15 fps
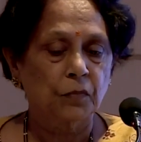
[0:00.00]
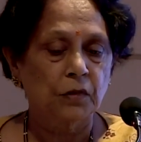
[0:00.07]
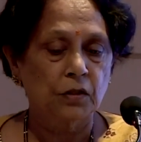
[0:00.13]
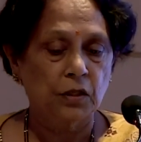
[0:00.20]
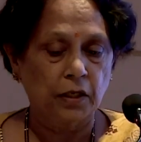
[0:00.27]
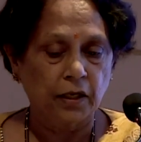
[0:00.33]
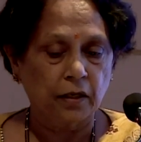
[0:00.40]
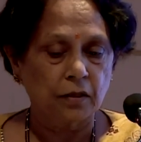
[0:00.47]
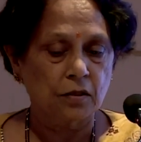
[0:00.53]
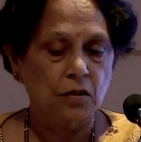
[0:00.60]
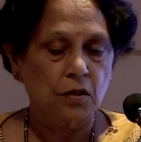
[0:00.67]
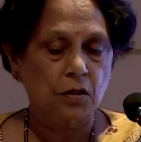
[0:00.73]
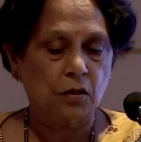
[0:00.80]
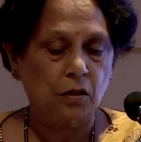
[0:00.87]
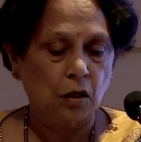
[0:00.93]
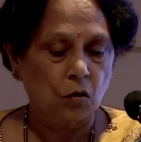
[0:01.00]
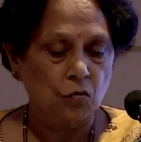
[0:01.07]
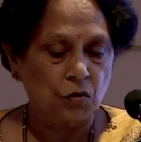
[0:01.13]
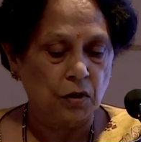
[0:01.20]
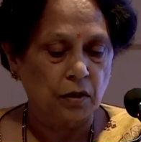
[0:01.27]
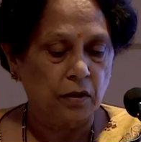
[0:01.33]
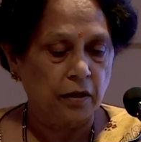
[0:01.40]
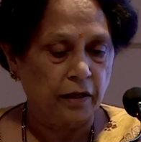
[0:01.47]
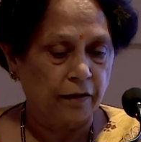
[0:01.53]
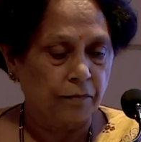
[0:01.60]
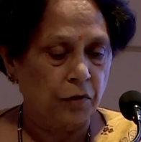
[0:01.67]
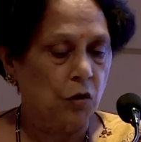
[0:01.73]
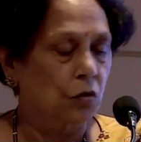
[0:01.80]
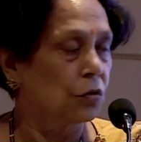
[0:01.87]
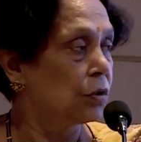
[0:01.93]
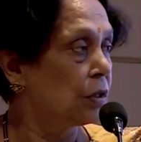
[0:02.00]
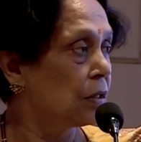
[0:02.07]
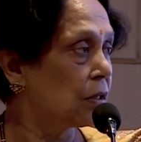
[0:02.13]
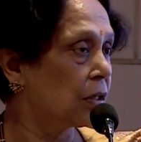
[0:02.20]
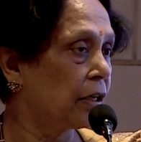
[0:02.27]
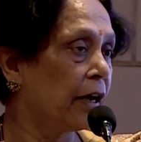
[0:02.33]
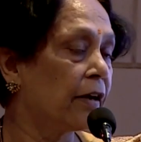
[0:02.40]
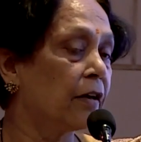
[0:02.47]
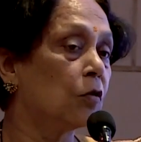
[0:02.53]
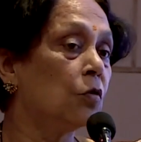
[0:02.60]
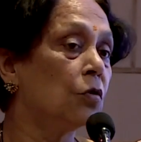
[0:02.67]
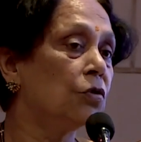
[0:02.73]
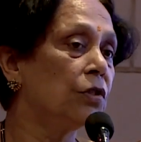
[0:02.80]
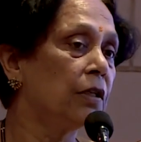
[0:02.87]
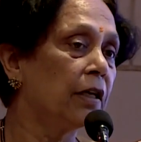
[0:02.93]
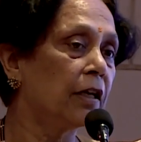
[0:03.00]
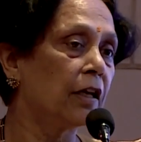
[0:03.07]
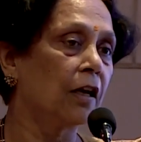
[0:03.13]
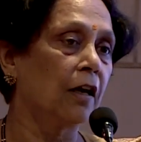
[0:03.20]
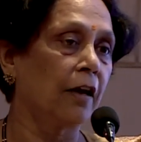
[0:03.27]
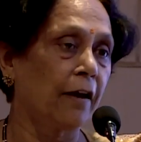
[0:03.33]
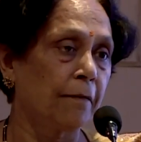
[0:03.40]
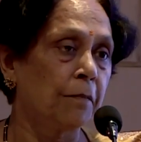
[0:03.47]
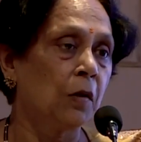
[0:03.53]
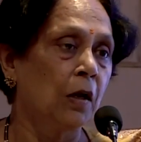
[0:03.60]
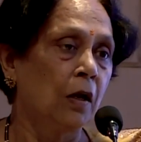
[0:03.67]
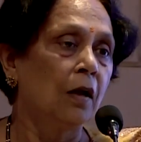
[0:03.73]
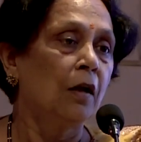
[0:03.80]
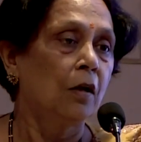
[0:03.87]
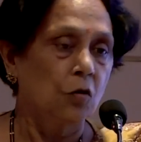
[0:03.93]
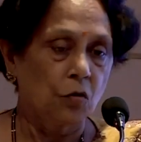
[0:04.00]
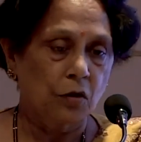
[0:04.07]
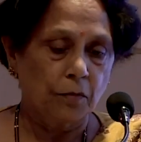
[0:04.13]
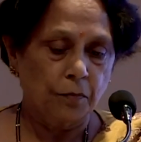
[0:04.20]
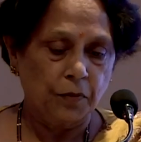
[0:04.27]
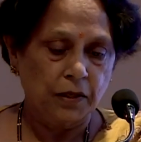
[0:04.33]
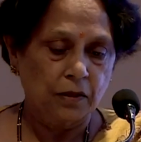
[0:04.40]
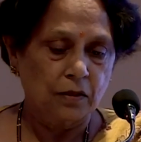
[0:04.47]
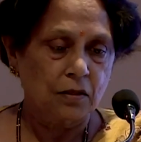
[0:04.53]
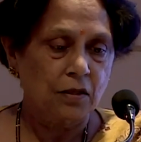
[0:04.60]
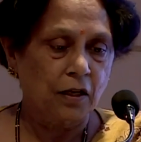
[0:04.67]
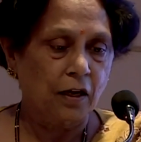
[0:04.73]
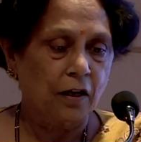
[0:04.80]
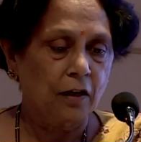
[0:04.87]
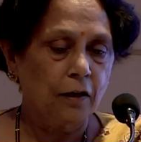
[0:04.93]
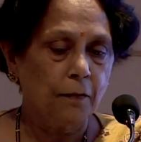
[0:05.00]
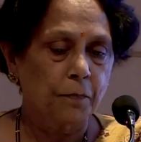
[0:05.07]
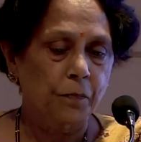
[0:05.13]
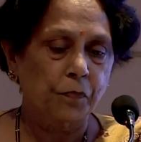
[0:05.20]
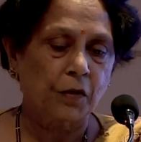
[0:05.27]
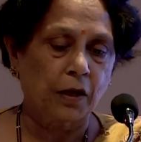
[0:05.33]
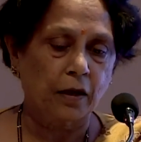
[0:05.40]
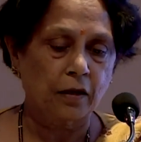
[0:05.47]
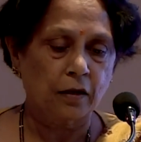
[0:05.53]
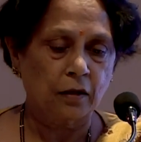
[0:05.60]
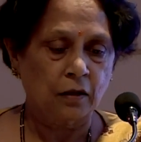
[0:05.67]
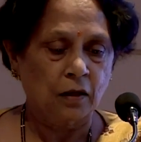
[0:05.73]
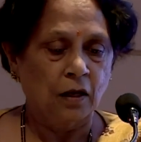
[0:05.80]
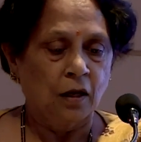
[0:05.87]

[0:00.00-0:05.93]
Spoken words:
geneticist, counselor, embryologist, and a good genetic lab to complete the cycle. And